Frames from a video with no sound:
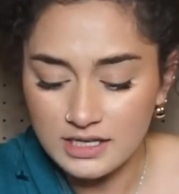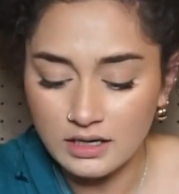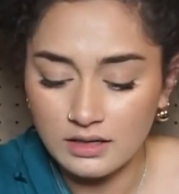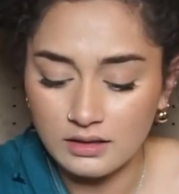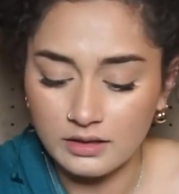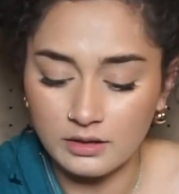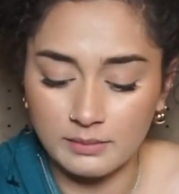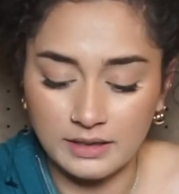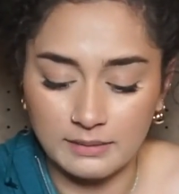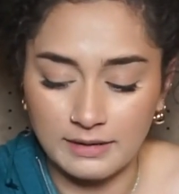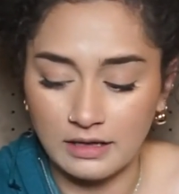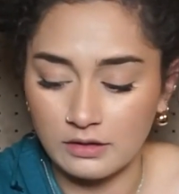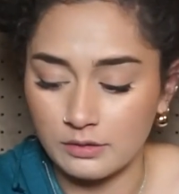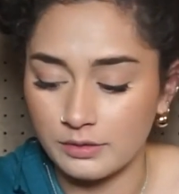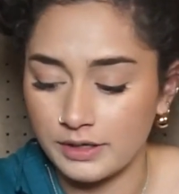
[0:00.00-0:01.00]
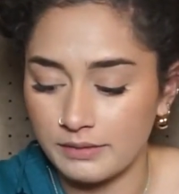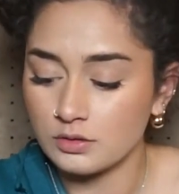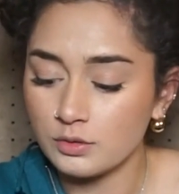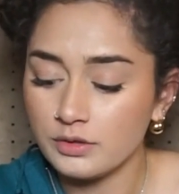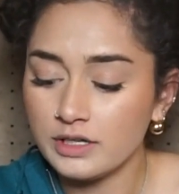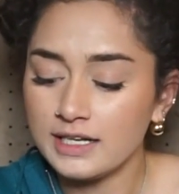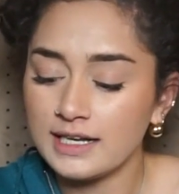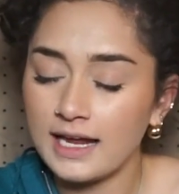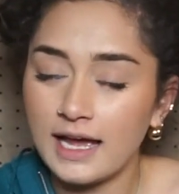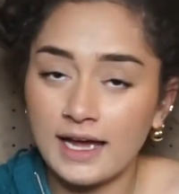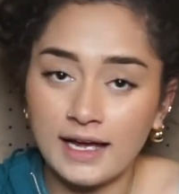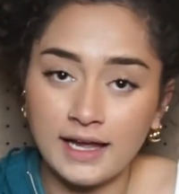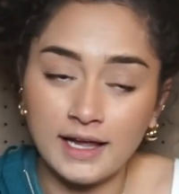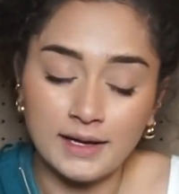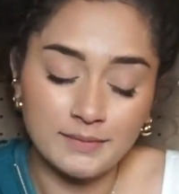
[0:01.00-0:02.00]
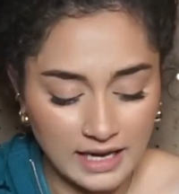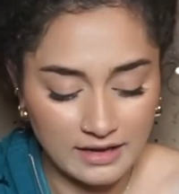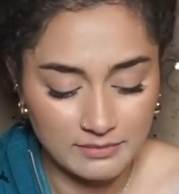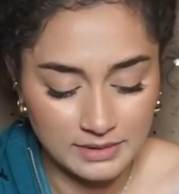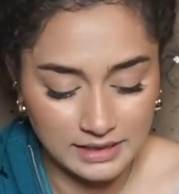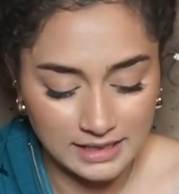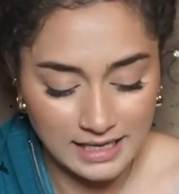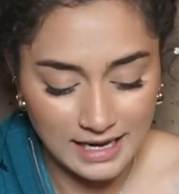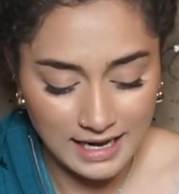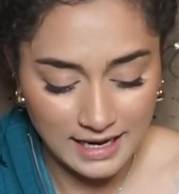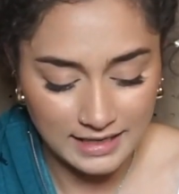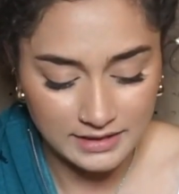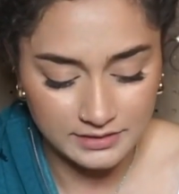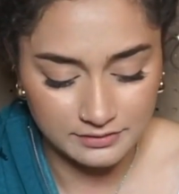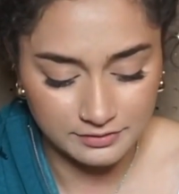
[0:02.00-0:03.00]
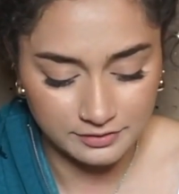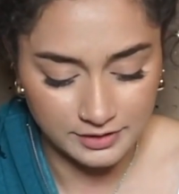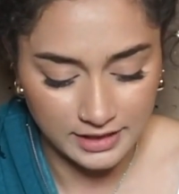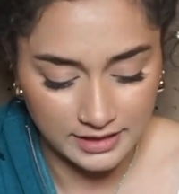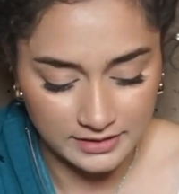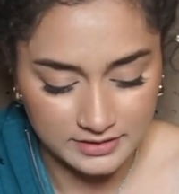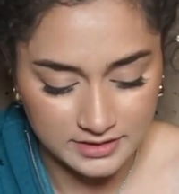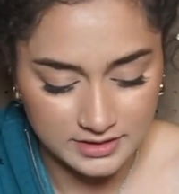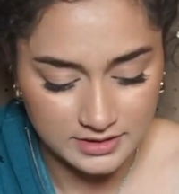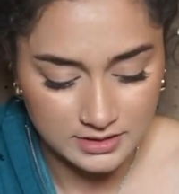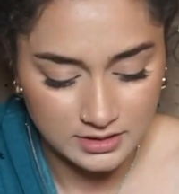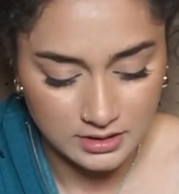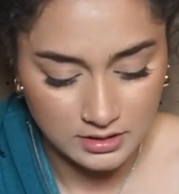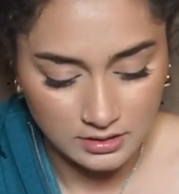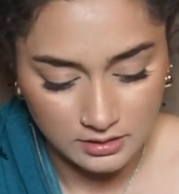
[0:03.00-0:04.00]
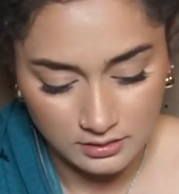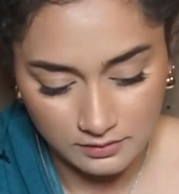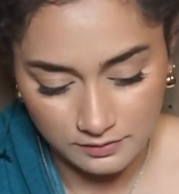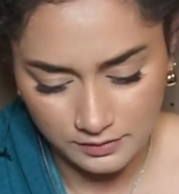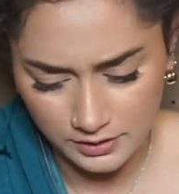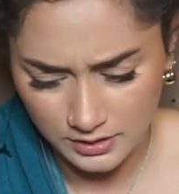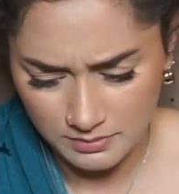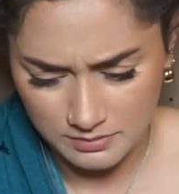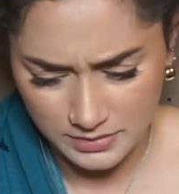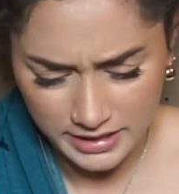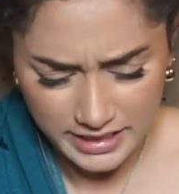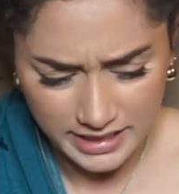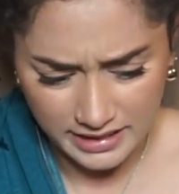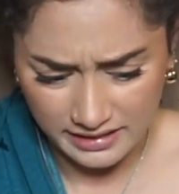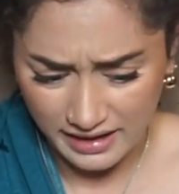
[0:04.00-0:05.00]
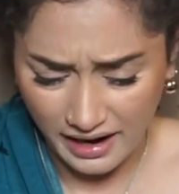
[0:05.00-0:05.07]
talk a little bit about Lauren. Lauren and I have been kind of friends for a minute